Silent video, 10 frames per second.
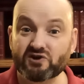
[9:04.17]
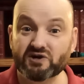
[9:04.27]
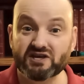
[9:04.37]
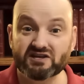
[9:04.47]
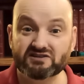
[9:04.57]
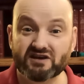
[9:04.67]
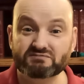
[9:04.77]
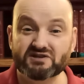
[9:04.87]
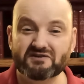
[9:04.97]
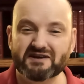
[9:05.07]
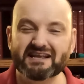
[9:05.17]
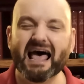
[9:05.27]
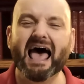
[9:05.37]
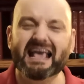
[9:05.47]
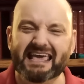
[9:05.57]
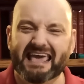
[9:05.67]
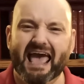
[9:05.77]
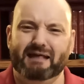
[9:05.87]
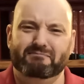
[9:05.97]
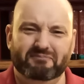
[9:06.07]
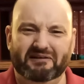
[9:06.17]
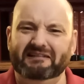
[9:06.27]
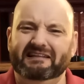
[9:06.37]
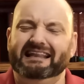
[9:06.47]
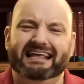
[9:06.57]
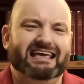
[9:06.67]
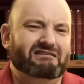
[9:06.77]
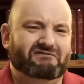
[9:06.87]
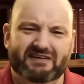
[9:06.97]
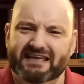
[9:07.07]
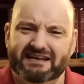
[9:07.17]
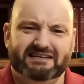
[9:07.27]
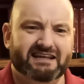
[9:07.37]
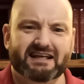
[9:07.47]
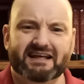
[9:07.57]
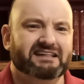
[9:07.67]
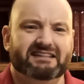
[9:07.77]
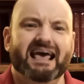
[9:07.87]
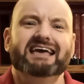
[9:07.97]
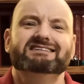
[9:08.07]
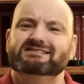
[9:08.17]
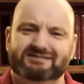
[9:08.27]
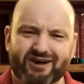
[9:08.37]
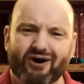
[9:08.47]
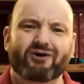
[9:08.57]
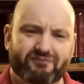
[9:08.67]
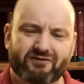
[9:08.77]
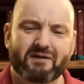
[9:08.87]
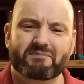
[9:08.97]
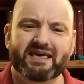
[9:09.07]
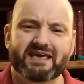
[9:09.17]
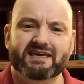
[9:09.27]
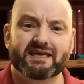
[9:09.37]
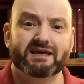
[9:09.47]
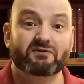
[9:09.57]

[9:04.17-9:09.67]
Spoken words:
kid comes to you and, I can't believe it, they stole from me.